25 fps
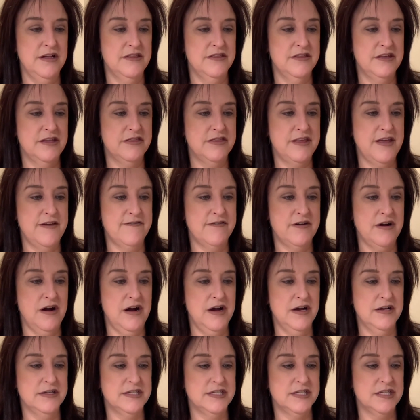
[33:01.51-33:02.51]
that they've
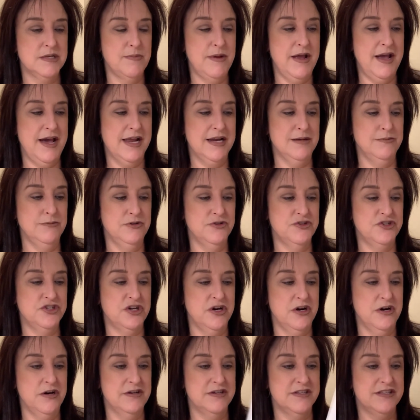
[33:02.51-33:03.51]
got some animal
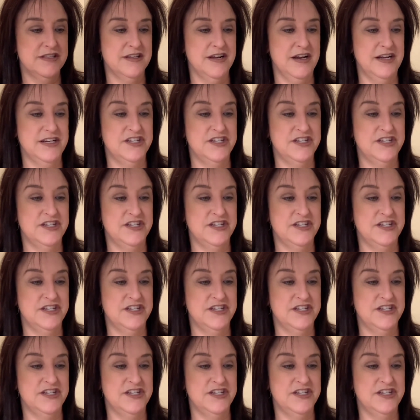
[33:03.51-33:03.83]
charts that I